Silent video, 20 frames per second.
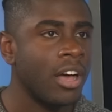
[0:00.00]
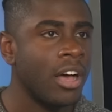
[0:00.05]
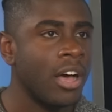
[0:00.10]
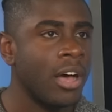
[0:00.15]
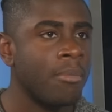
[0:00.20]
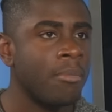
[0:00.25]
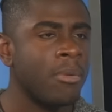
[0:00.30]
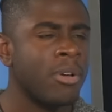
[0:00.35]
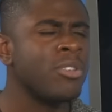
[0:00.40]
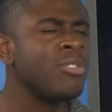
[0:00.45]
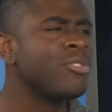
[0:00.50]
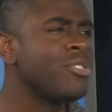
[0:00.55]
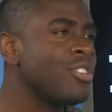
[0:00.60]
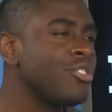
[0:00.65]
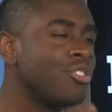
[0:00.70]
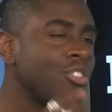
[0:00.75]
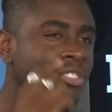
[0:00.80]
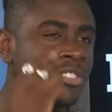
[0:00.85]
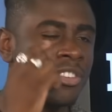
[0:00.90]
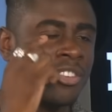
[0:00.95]
It was
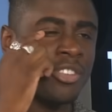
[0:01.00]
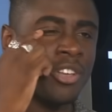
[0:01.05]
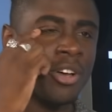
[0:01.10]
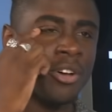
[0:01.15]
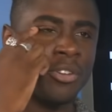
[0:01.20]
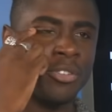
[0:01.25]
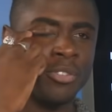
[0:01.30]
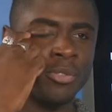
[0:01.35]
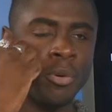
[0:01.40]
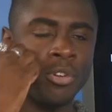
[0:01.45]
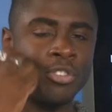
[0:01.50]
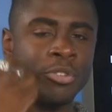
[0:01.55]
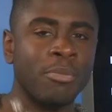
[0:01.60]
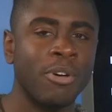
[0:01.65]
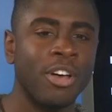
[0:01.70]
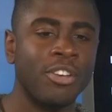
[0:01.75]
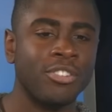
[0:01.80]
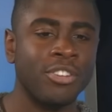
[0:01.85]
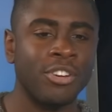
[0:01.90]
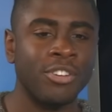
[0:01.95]
interesting though, because watching
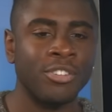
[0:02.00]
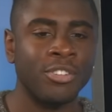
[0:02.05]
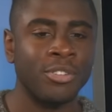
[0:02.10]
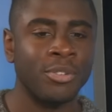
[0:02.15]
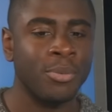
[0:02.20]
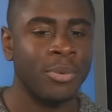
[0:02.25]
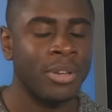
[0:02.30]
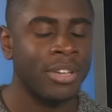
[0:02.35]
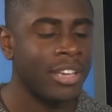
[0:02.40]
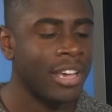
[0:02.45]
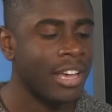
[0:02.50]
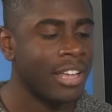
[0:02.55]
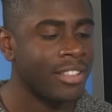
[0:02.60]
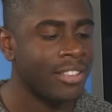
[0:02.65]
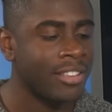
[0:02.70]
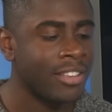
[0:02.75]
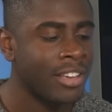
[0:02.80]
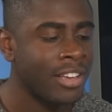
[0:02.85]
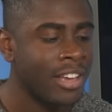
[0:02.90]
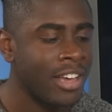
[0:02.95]
Barcelona on the
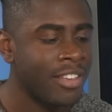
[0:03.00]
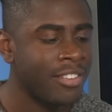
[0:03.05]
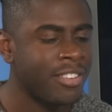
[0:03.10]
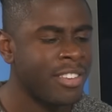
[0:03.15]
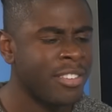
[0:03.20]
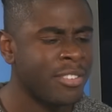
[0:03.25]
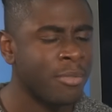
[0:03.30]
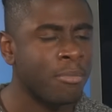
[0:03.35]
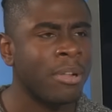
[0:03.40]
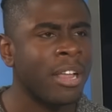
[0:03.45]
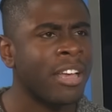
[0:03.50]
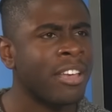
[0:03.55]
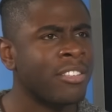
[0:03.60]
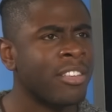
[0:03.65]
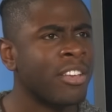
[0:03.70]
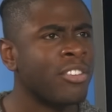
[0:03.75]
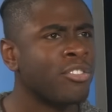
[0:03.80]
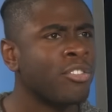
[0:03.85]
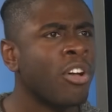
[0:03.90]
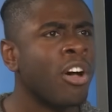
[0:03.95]
weekend and seeing some players
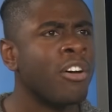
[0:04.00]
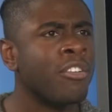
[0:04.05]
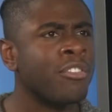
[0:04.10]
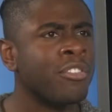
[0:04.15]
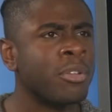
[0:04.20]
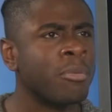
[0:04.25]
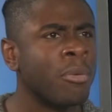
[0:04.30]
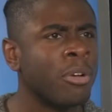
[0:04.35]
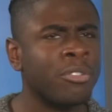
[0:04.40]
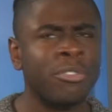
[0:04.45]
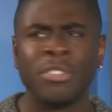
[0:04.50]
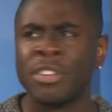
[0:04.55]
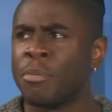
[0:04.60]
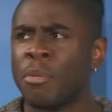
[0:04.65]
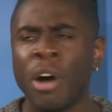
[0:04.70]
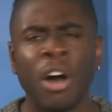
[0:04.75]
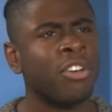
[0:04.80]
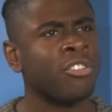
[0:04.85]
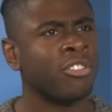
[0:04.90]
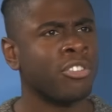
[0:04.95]
that start for them, I see
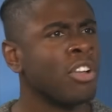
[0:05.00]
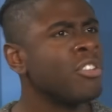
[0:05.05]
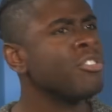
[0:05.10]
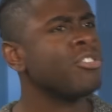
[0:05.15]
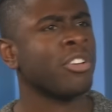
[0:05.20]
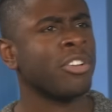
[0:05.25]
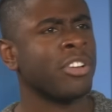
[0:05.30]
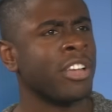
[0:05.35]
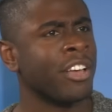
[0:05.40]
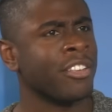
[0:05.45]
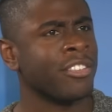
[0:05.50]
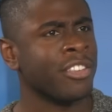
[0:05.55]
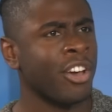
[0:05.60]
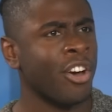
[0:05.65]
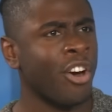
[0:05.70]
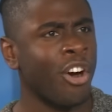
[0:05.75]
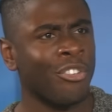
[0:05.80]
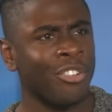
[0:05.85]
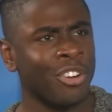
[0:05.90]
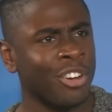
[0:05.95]
Marcus Alonso there, I see
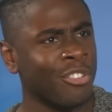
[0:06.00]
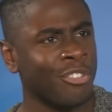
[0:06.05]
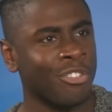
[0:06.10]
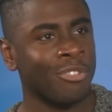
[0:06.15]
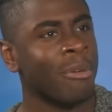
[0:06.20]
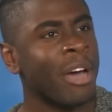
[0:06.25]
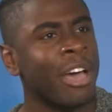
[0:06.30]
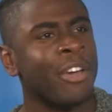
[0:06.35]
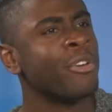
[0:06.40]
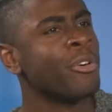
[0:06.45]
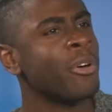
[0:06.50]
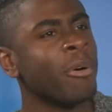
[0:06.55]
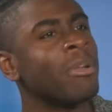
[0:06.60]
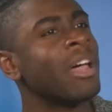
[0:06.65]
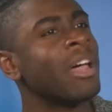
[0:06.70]
Ori Romeu. I'm